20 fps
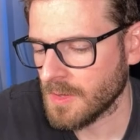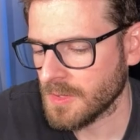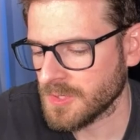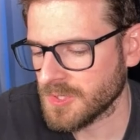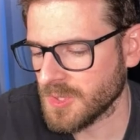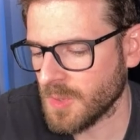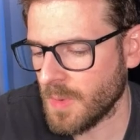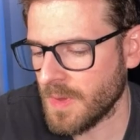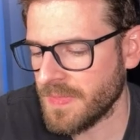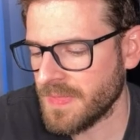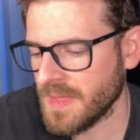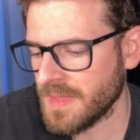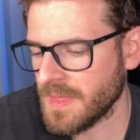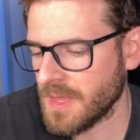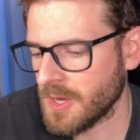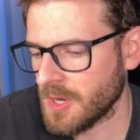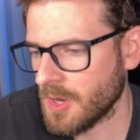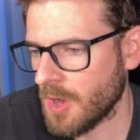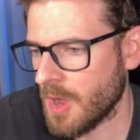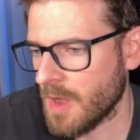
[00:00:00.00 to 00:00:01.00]
So one thing that
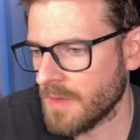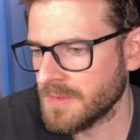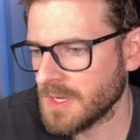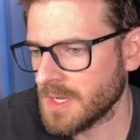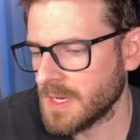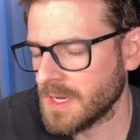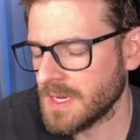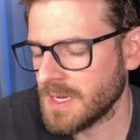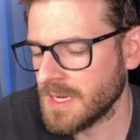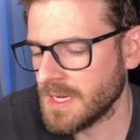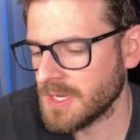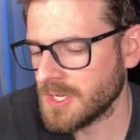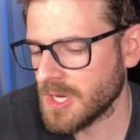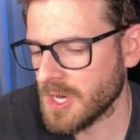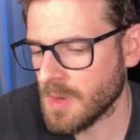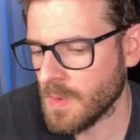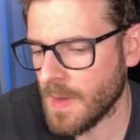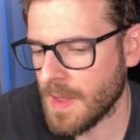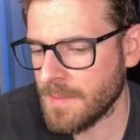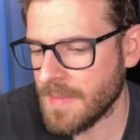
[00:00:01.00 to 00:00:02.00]
you're often going to need to
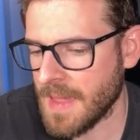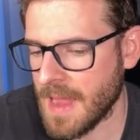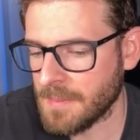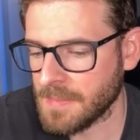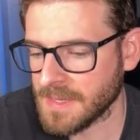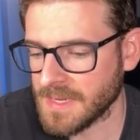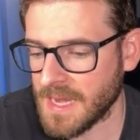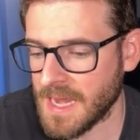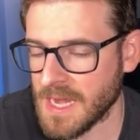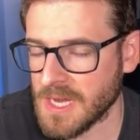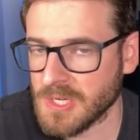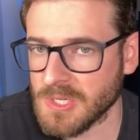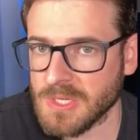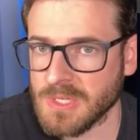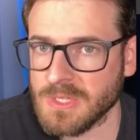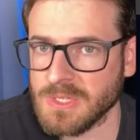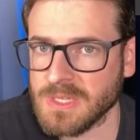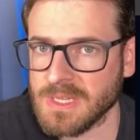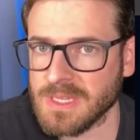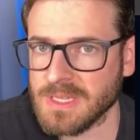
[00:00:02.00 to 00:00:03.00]
your web
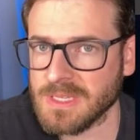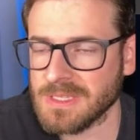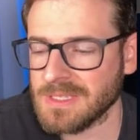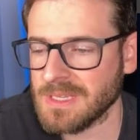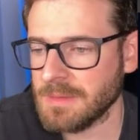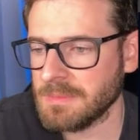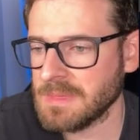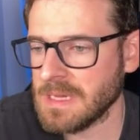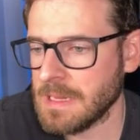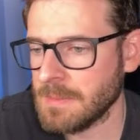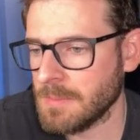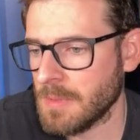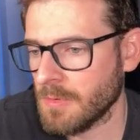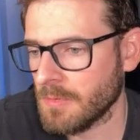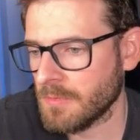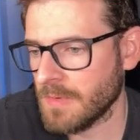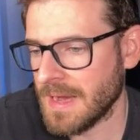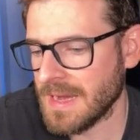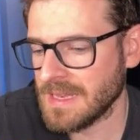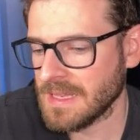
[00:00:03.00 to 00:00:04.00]
applications is some type
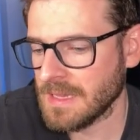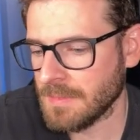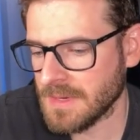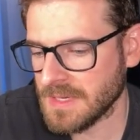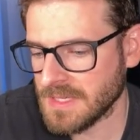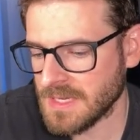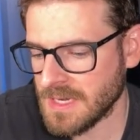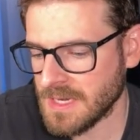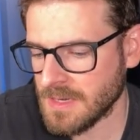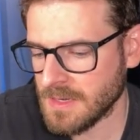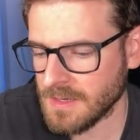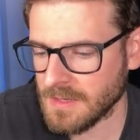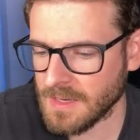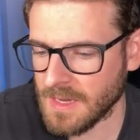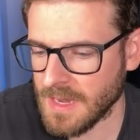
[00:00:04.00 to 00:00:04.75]
of rate limiting.